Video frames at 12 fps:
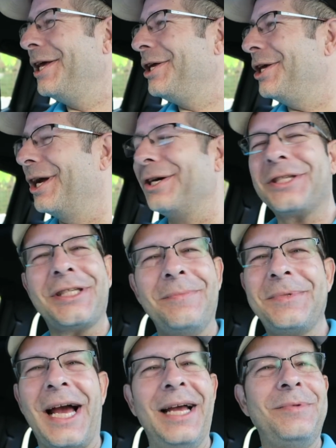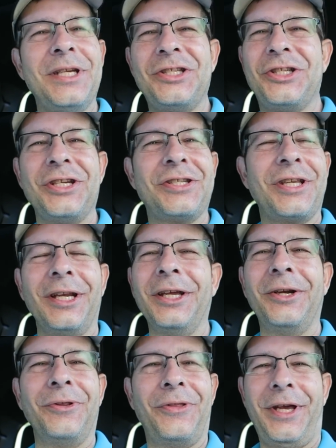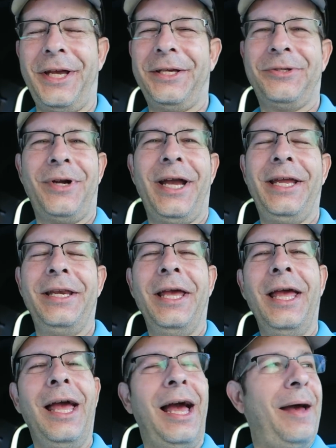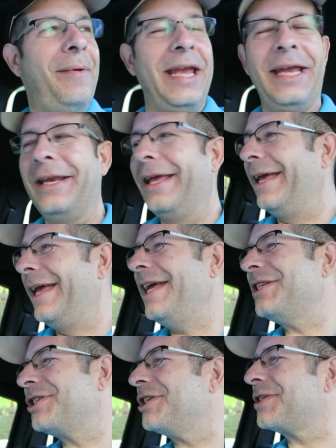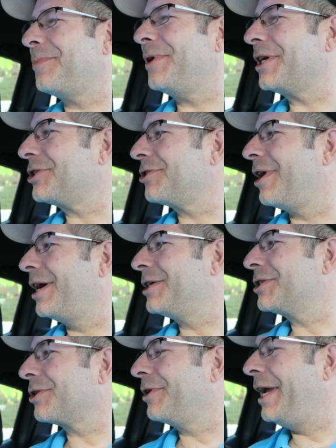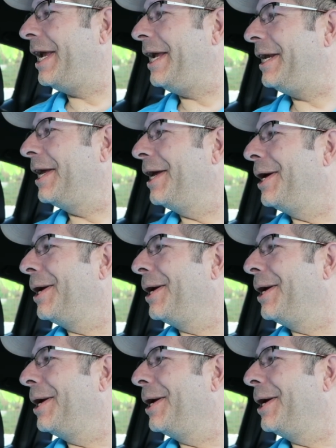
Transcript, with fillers: You know, sometimes it's just the little things, right? I mean, it's just a picture on a screen.